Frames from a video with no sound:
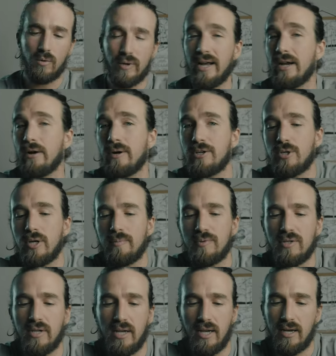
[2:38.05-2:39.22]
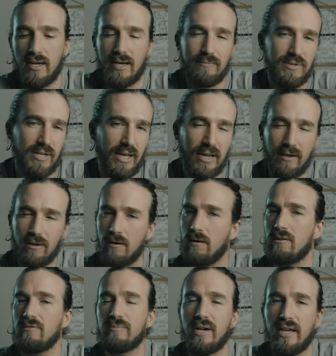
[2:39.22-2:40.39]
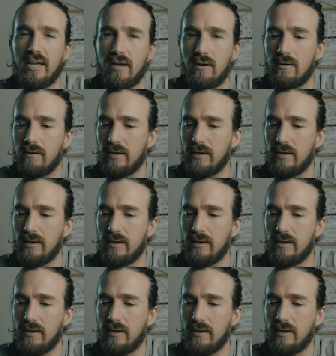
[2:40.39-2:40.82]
When I go on trips and I'm taking all of my gear,